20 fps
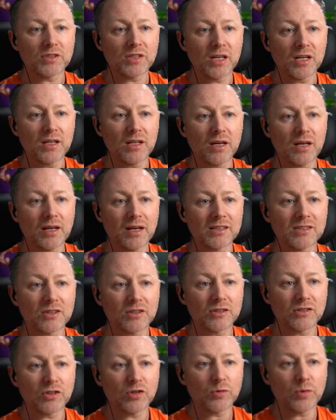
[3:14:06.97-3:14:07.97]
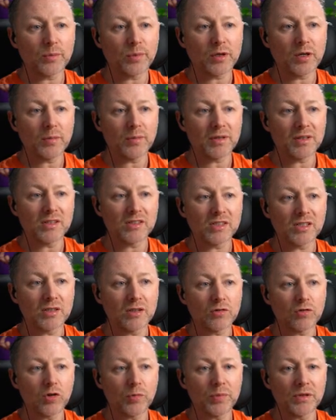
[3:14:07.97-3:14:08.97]
and as a result, we're becoming concerned
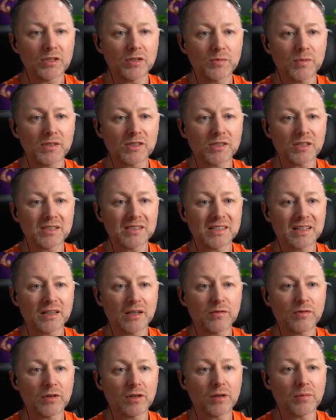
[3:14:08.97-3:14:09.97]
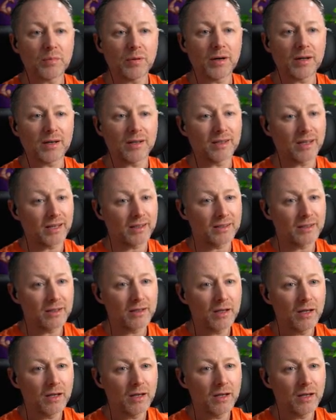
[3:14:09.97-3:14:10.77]
that Robin is missing a significant part of learning.